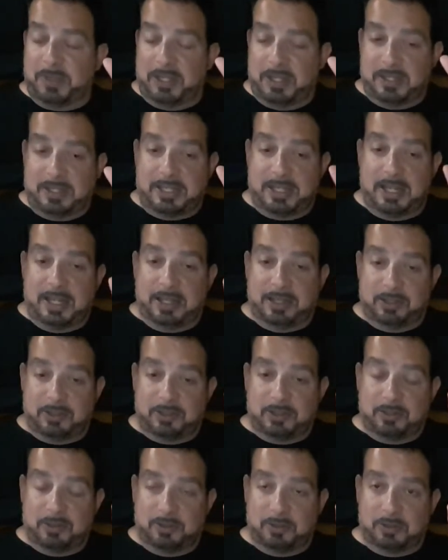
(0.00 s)
intend
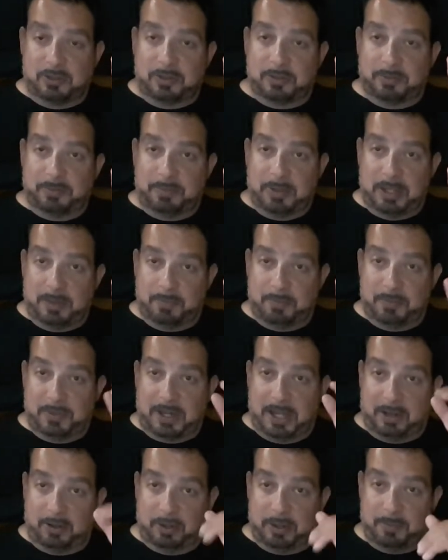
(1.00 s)
to being
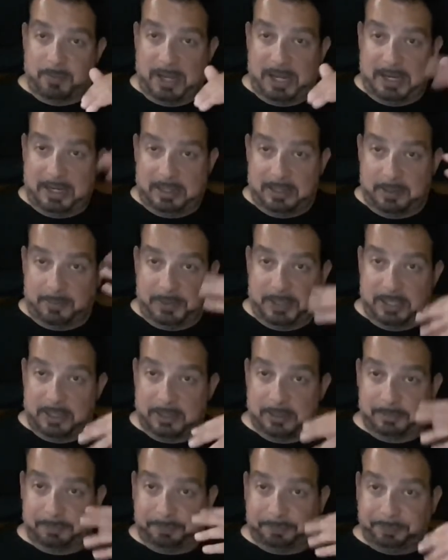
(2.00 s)
not only pain up
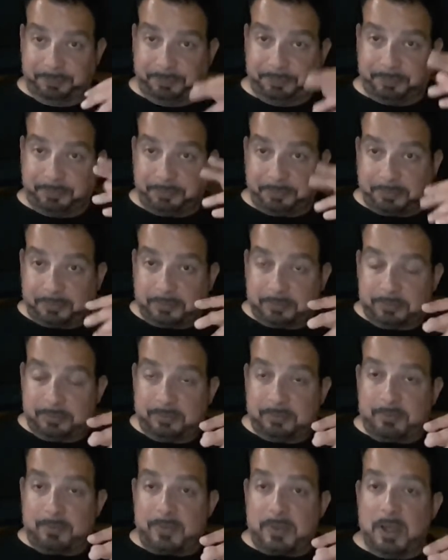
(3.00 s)
here,
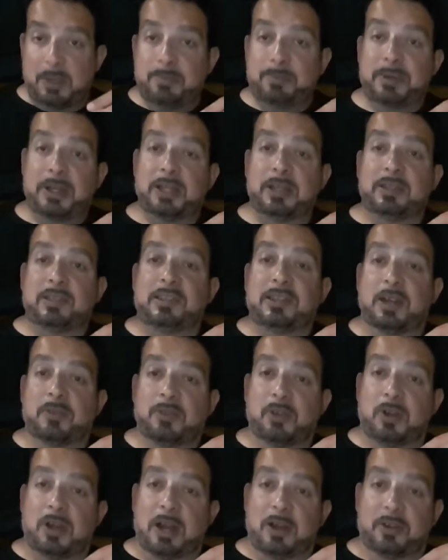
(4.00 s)
but
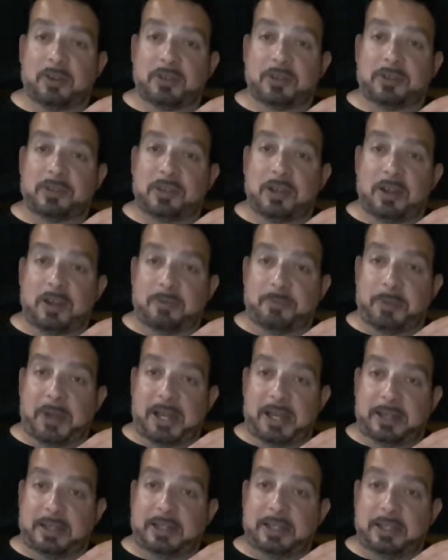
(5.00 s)
several hours of
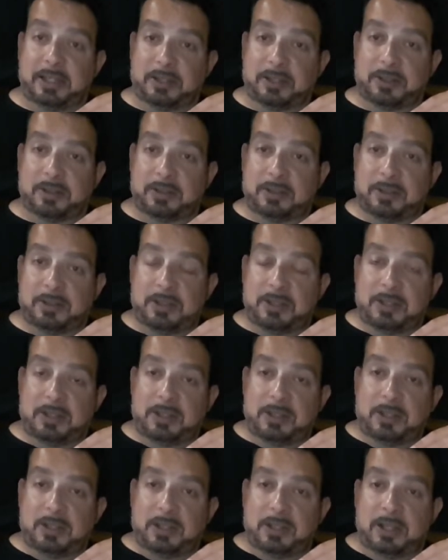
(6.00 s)
pain here
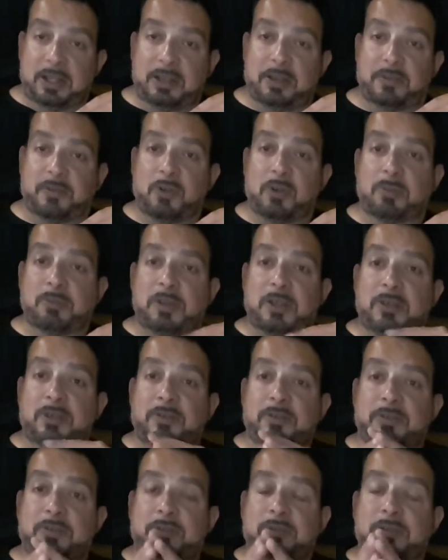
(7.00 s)
in the form
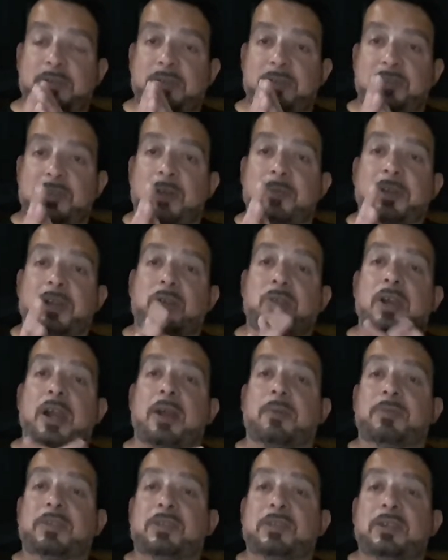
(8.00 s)
of stomach
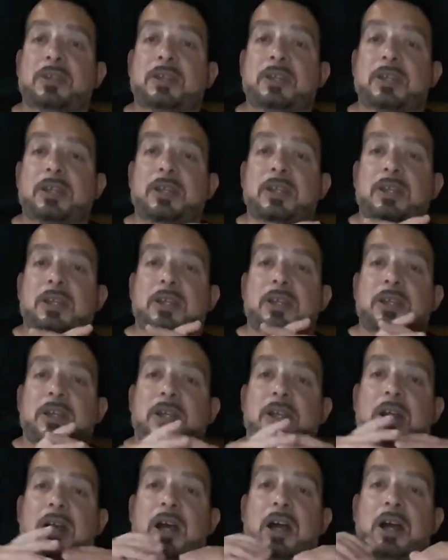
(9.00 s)
cramps.
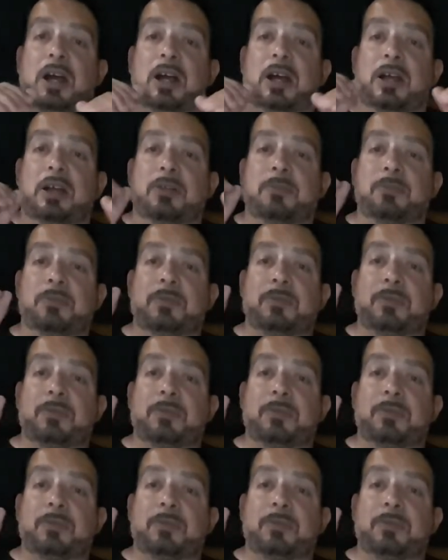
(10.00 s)
Um,